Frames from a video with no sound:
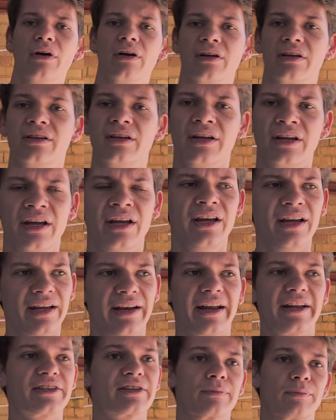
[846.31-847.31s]
And
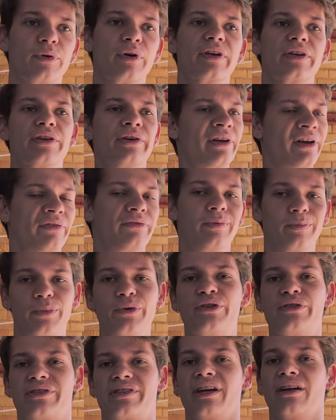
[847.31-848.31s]
that's the point, to
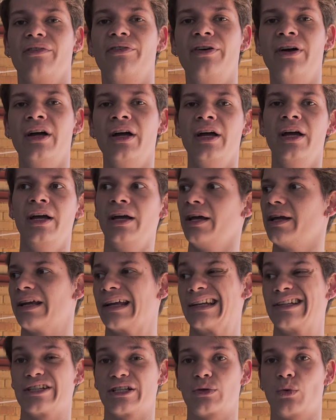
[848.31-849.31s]
push yourself.
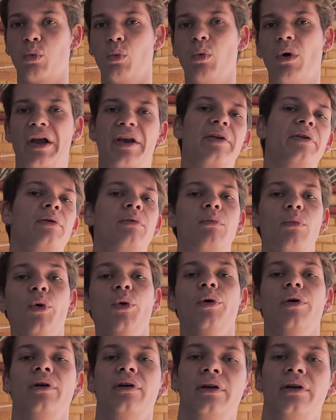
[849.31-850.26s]
Get just 1 more.